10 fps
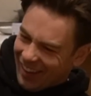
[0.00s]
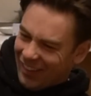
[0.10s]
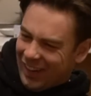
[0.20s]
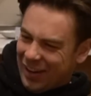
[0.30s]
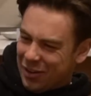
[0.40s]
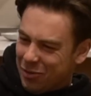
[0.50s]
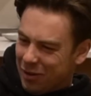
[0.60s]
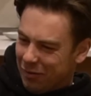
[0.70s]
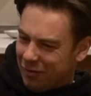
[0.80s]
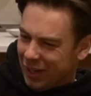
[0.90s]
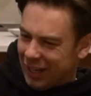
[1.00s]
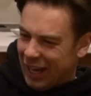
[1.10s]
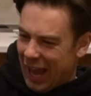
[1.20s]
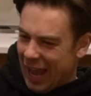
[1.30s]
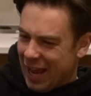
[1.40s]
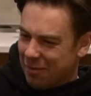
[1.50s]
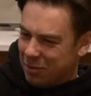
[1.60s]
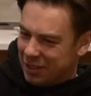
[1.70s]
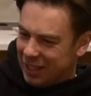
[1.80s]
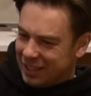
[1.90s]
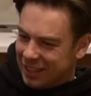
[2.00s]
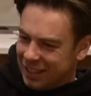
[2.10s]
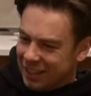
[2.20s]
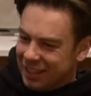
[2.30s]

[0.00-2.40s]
wow, you went fucking ham with that thing. Is